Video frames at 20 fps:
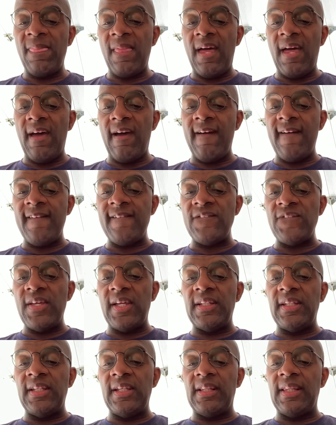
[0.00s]
um,
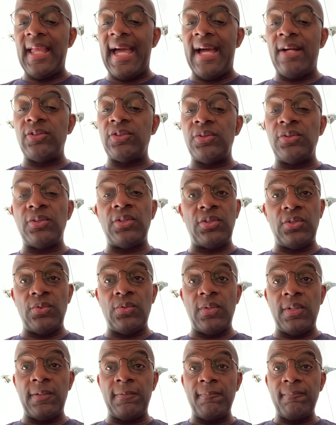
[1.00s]
and he allows you to
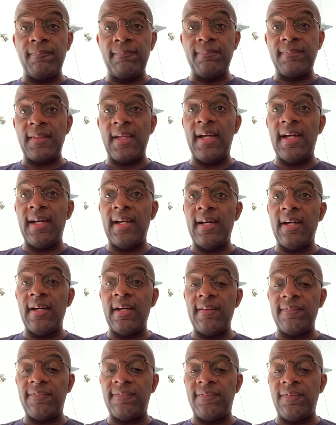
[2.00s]
do it uh,